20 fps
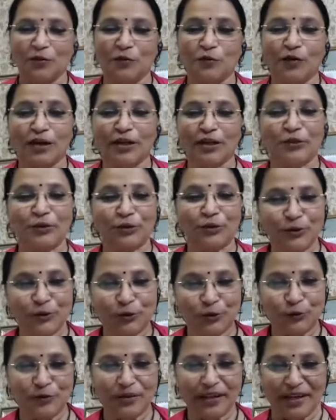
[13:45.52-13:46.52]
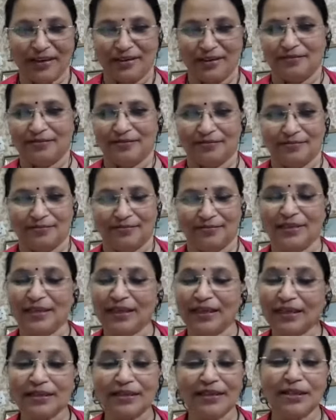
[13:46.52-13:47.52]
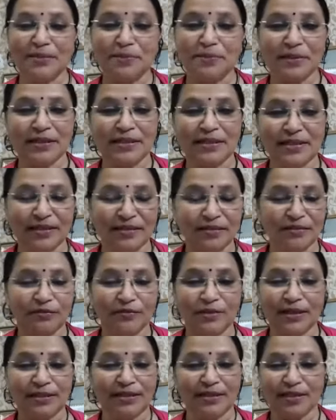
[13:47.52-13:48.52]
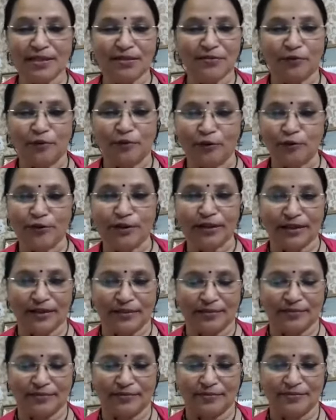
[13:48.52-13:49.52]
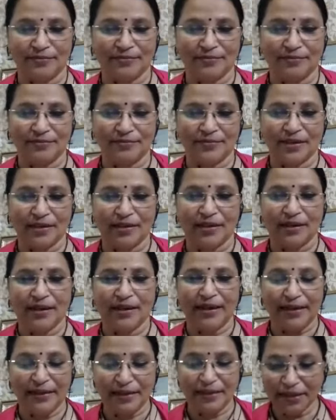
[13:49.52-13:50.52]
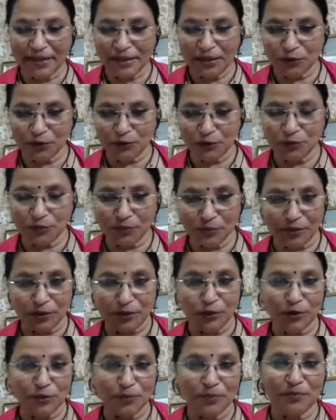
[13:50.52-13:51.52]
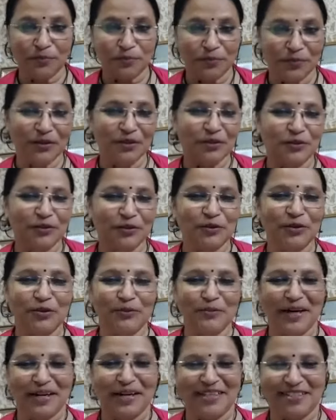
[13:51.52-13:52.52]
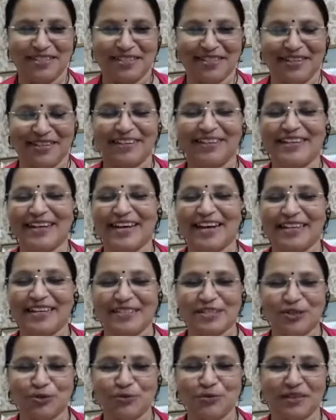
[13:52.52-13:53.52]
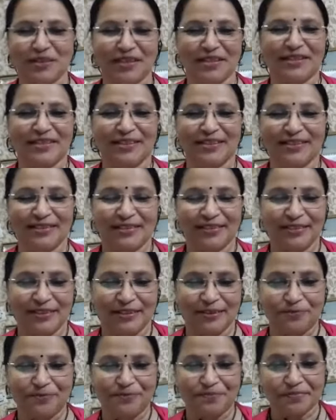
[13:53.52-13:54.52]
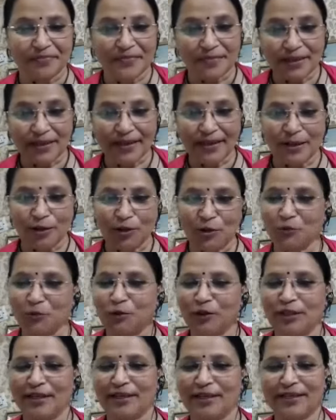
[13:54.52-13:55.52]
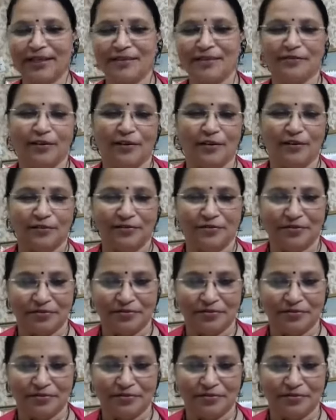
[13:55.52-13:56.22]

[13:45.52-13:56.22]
What do you do then? The other person was just following, and your mindset has to be accommodative of